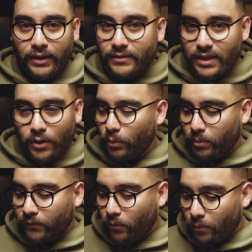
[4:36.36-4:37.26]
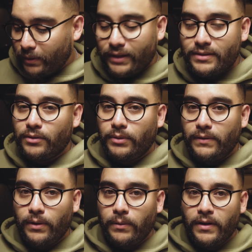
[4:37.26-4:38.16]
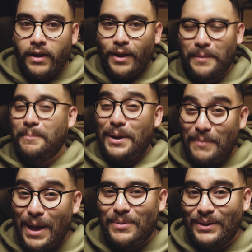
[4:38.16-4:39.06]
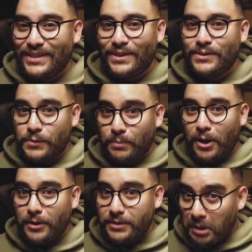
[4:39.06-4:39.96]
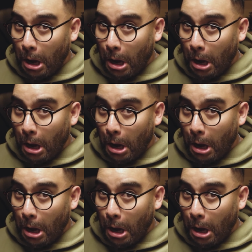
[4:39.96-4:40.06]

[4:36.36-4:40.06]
intake would perform against the Revo, but I'm happy to test those products.